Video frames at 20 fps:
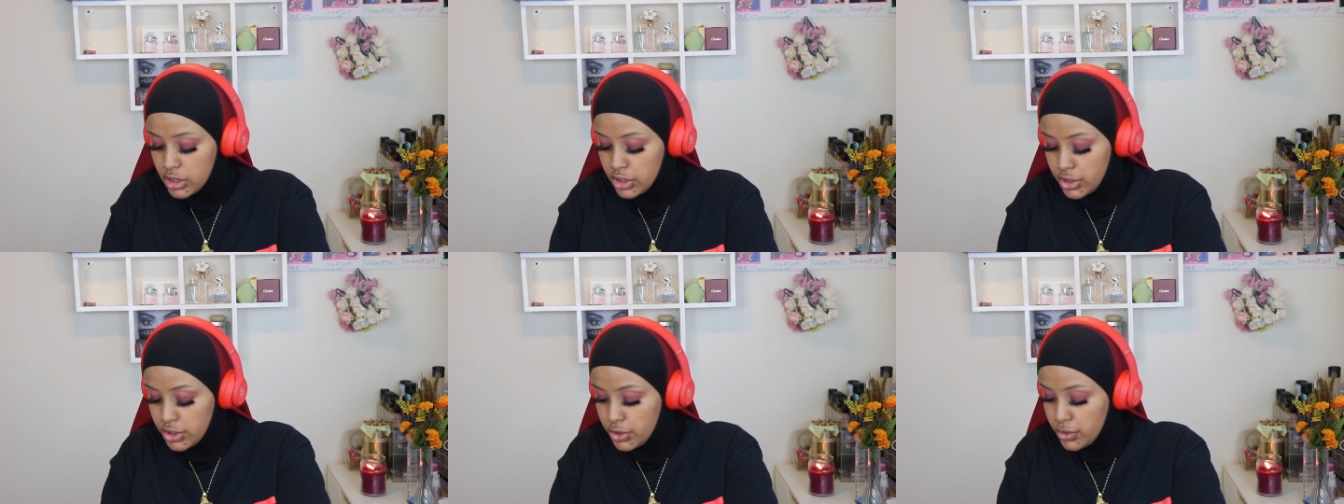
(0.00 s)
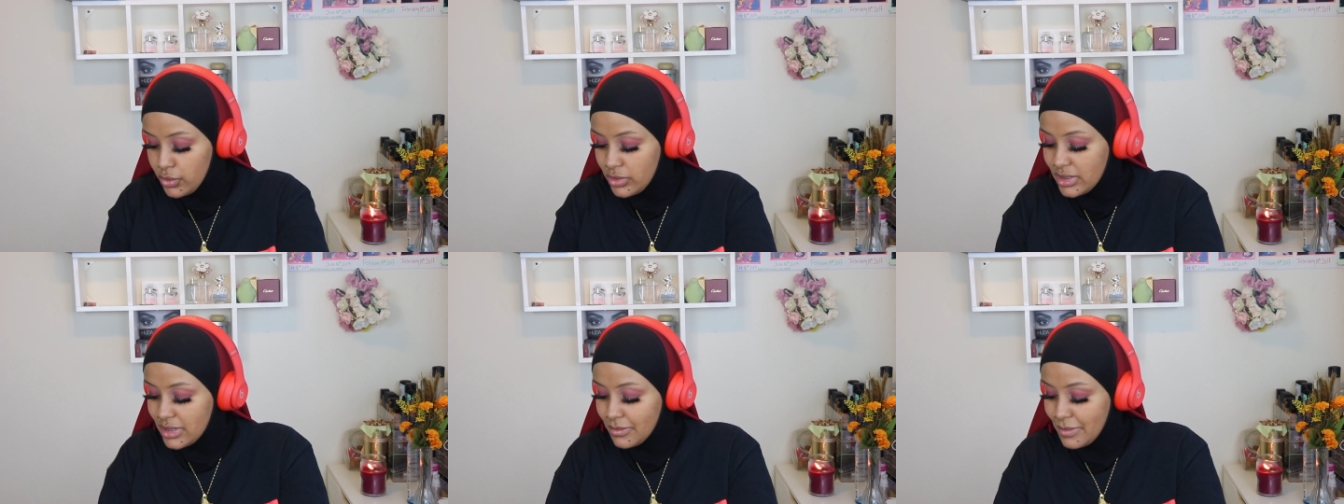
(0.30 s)

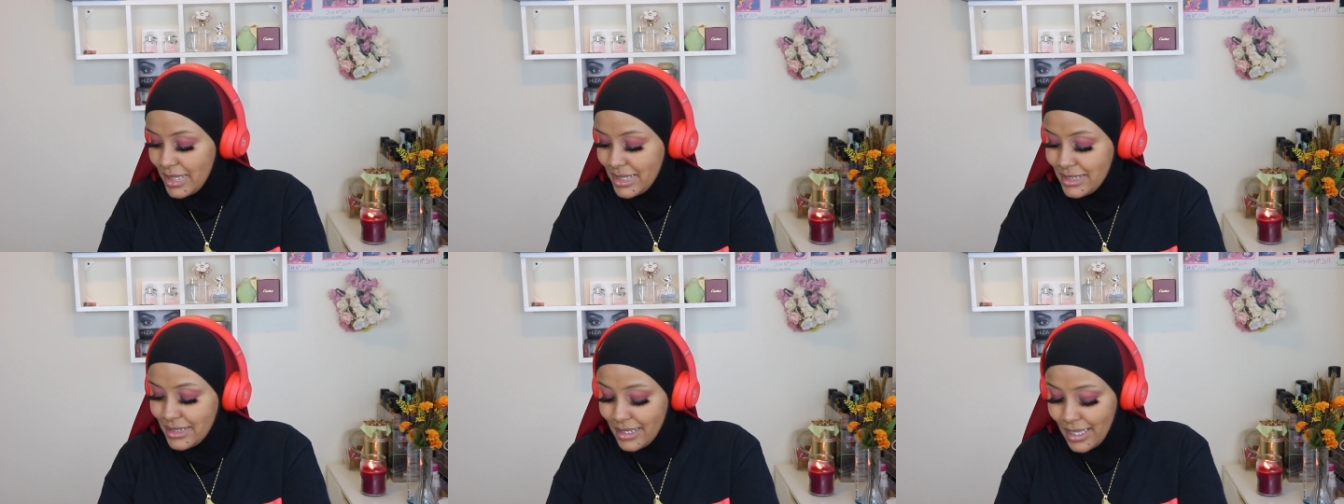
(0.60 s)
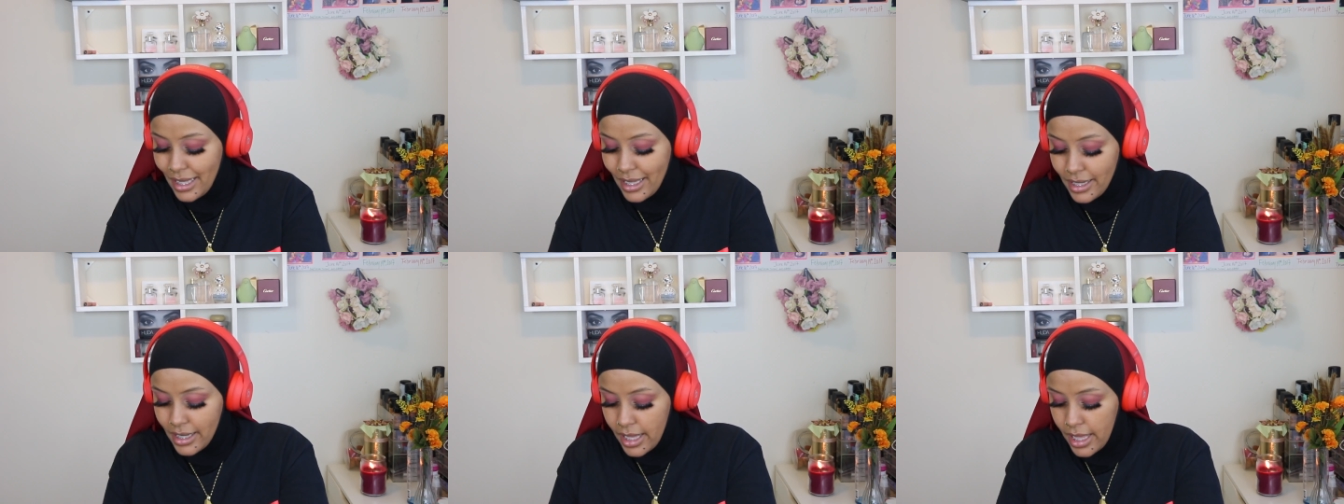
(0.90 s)
suits my
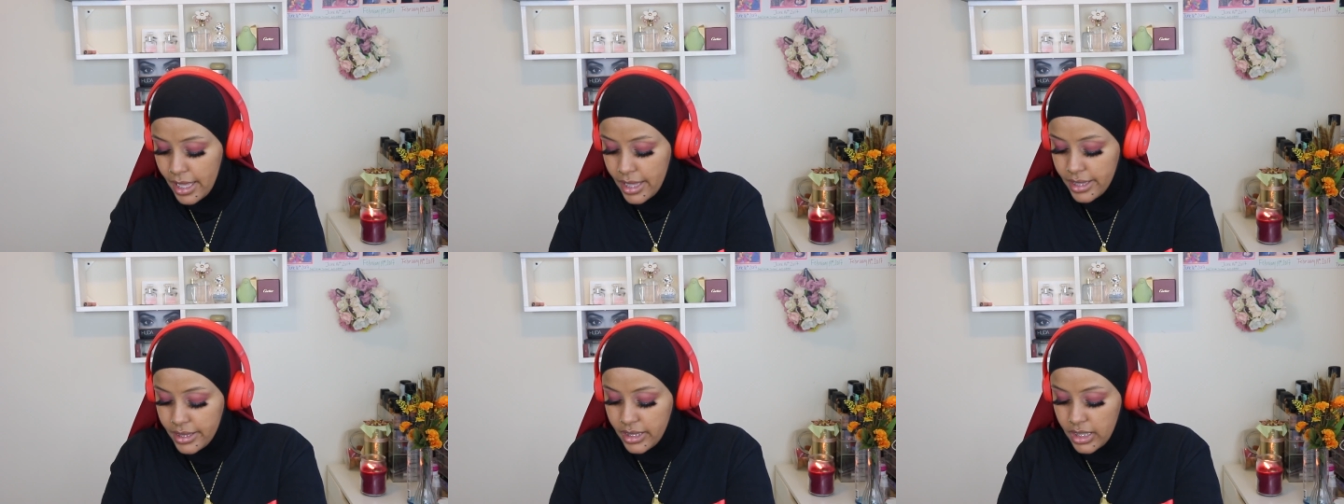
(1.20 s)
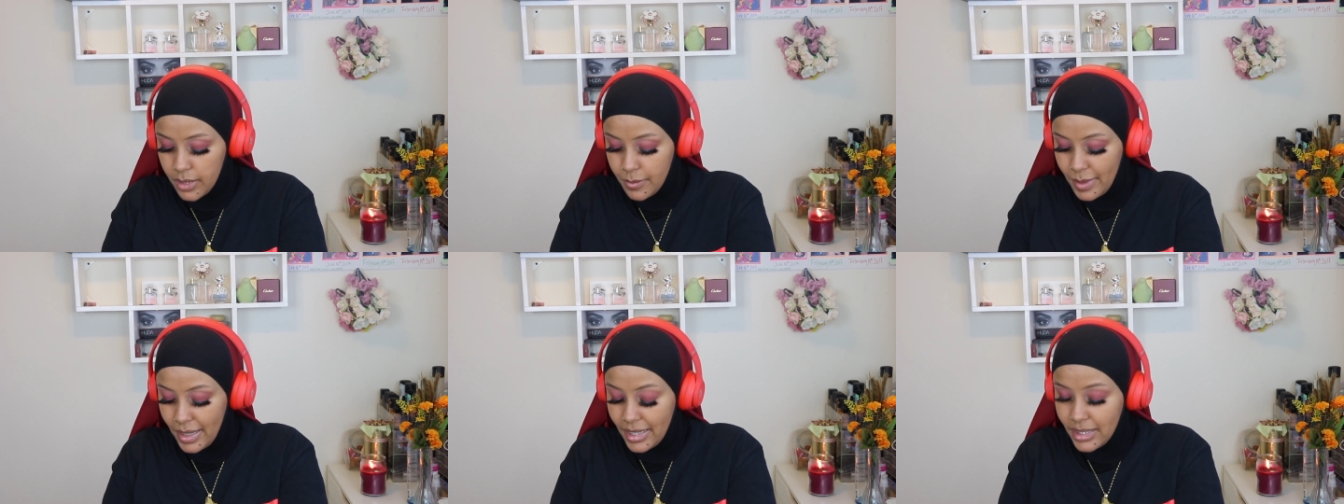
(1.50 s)
skin
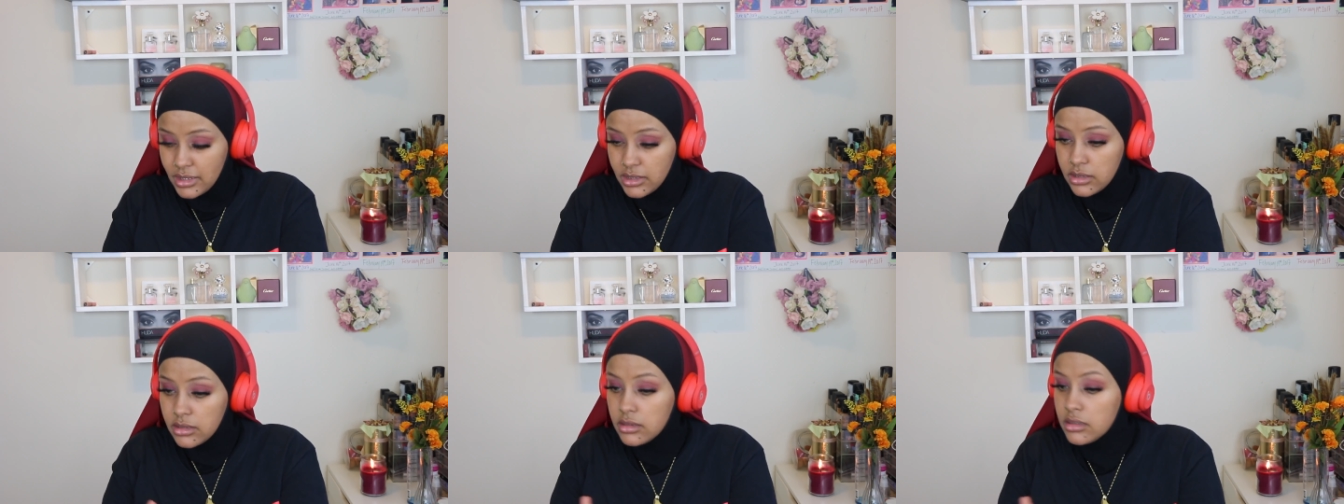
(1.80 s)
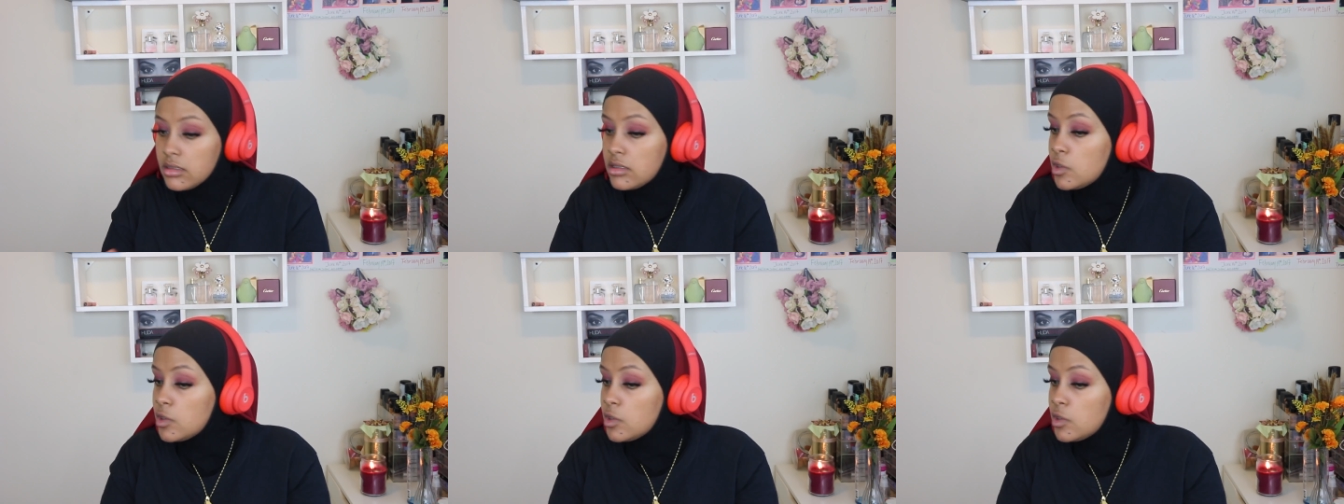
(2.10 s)
the best.